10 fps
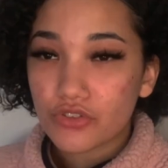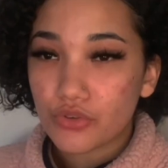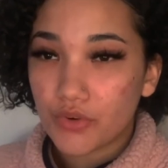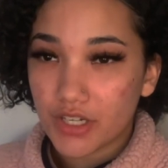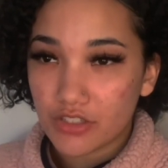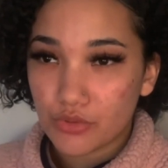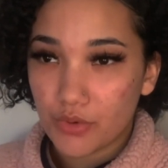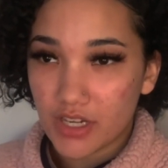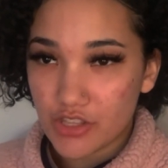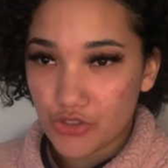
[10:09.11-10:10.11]

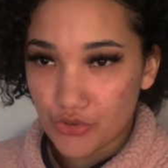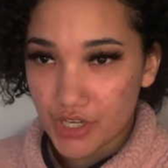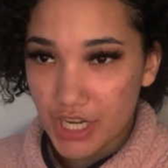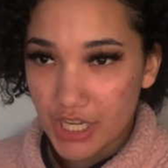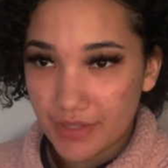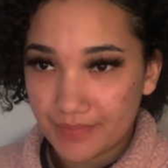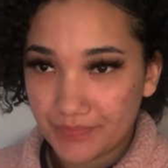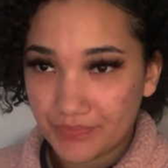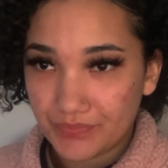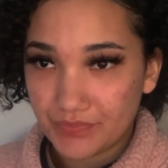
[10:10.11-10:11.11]
2023
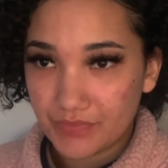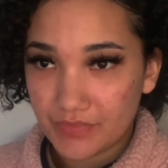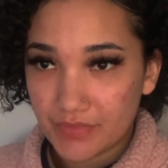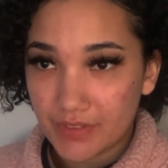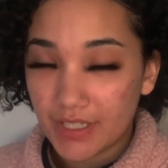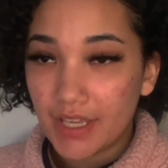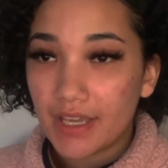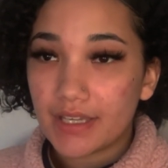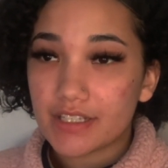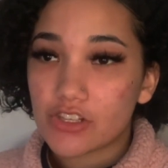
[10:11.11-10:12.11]

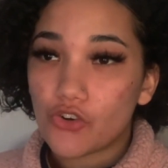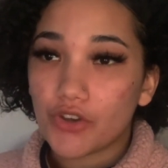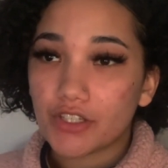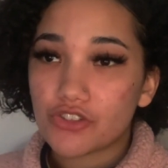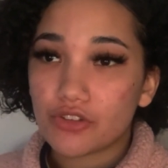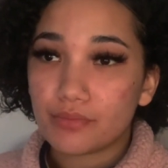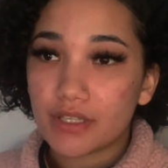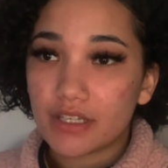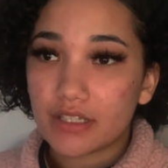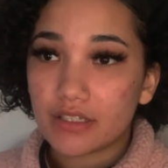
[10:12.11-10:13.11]
it's going to
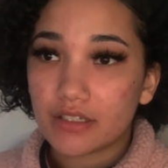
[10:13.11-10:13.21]
be